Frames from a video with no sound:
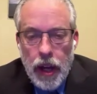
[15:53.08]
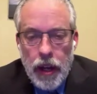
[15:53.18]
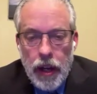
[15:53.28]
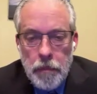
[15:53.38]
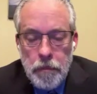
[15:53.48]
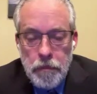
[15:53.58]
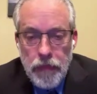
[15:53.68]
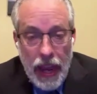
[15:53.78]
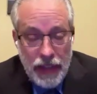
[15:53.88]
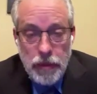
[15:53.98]

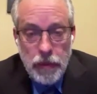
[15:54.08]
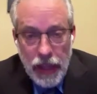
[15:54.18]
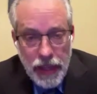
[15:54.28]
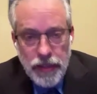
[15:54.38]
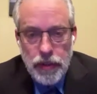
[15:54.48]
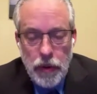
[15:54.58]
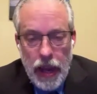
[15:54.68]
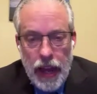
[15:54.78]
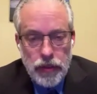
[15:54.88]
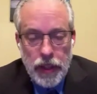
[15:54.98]
As it relates to
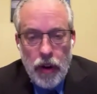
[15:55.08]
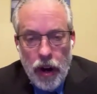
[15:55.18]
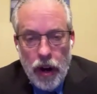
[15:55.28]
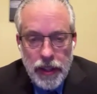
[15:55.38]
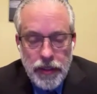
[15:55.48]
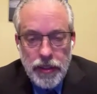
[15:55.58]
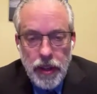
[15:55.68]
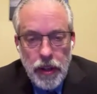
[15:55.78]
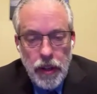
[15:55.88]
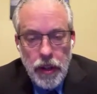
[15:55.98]
actually audits,
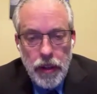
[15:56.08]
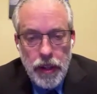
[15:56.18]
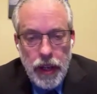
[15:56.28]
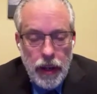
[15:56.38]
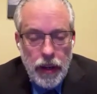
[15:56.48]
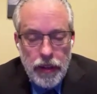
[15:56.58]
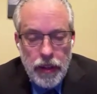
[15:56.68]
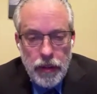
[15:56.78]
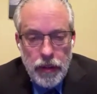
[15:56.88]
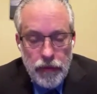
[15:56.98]

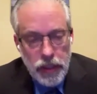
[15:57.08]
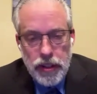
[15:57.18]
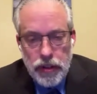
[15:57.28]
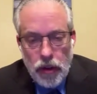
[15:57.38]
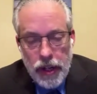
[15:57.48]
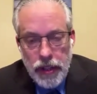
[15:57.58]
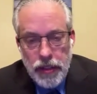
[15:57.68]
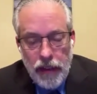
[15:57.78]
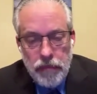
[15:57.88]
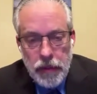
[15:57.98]
the village's
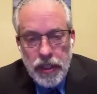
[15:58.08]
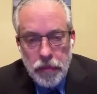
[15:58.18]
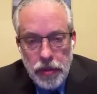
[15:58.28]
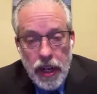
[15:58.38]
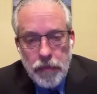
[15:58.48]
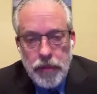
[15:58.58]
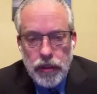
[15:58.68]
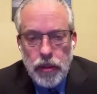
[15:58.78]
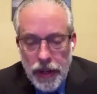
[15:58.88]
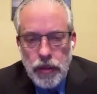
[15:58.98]
audits have been complete up
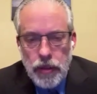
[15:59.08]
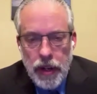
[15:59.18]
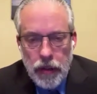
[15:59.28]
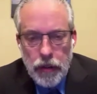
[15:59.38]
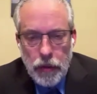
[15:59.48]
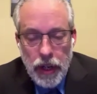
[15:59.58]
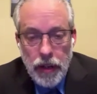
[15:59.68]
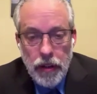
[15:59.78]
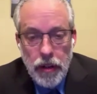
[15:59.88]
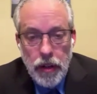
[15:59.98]
till
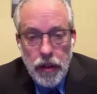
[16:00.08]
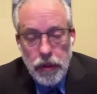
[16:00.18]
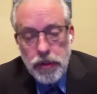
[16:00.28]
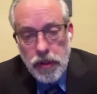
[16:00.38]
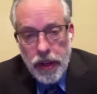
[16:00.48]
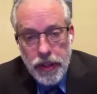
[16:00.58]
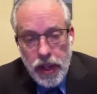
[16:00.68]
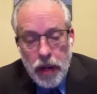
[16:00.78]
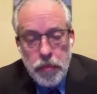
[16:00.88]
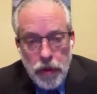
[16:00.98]
2023. Those audits
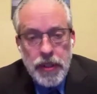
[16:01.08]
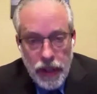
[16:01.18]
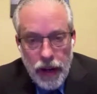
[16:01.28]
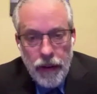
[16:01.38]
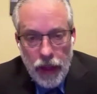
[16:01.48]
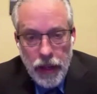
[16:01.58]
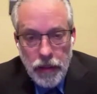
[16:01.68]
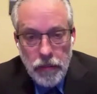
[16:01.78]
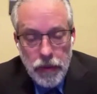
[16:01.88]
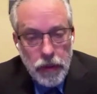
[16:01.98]
are posted online.
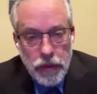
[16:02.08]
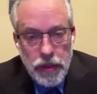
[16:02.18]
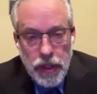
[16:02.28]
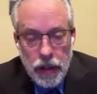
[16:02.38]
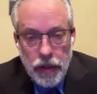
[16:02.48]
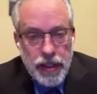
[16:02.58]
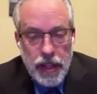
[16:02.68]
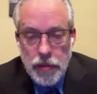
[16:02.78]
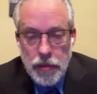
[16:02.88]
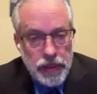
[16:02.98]
Those are
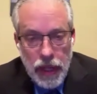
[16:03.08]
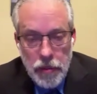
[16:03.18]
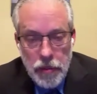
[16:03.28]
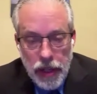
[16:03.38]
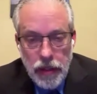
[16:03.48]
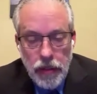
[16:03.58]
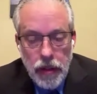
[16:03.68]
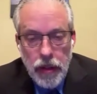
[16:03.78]
accessible to anybody.